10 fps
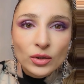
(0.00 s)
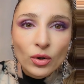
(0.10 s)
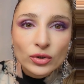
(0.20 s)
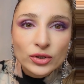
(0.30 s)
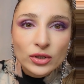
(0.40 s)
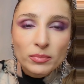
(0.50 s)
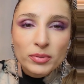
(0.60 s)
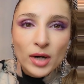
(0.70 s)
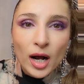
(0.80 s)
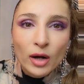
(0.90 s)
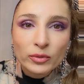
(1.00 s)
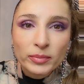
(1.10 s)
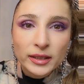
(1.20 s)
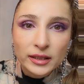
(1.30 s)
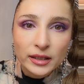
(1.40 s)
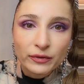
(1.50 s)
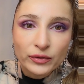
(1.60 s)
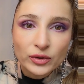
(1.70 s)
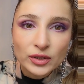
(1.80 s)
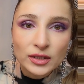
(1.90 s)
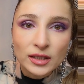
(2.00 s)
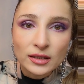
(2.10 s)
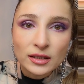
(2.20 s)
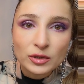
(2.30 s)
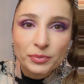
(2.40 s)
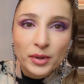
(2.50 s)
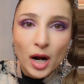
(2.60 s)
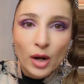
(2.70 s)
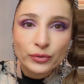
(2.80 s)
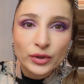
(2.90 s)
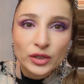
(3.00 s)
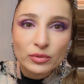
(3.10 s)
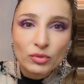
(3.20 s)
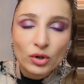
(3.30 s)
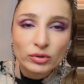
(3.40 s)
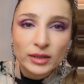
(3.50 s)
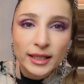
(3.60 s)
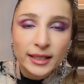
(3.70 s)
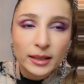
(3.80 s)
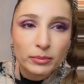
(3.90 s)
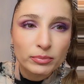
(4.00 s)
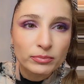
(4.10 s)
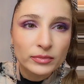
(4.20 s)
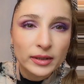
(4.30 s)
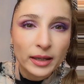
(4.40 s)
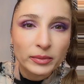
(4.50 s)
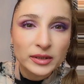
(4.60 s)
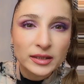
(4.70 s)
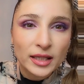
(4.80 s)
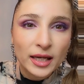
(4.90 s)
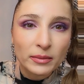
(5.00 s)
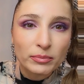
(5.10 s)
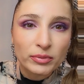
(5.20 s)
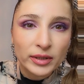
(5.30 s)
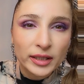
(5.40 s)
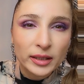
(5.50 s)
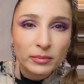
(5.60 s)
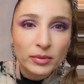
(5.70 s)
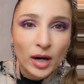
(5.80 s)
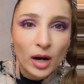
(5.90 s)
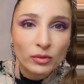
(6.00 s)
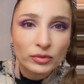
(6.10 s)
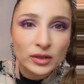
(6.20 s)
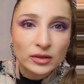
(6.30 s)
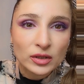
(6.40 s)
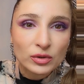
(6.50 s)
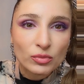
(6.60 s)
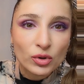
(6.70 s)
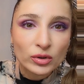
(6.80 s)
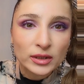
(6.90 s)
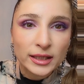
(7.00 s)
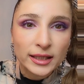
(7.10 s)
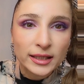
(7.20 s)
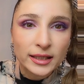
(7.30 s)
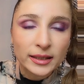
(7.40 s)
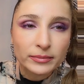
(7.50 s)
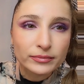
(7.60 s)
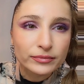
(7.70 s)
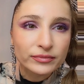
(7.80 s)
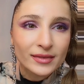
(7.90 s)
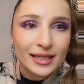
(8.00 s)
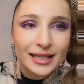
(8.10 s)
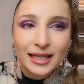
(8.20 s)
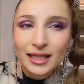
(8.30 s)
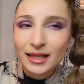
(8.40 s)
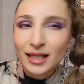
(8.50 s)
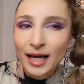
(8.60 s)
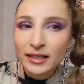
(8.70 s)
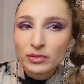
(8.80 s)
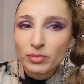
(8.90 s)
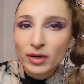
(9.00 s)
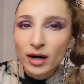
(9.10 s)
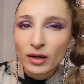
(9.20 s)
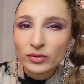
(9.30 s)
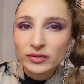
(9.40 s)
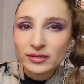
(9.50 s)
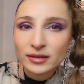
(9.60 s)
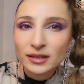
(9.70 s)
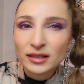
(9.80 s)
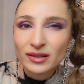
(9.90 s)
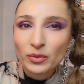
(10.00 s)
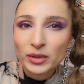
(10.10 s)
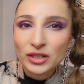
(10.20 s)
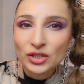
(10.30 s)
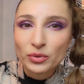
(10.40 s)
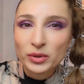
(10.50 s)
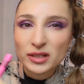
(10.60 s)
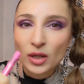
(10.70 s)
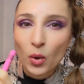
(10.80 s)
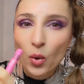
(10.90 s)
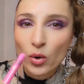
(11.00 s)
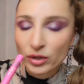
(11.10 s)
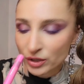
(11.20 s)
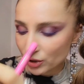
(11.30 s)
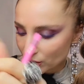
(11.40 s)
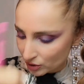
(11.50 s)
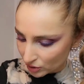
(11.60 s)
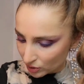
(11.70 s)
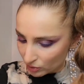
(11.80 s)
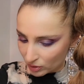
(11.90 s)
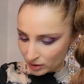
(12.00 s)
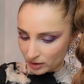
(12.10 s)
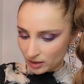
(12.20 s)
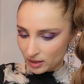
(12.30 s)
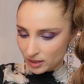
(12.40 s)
also brown, but if you see, this brown is more like a, I would say, bricky brown. This is more like a light brown, which with the oranges look.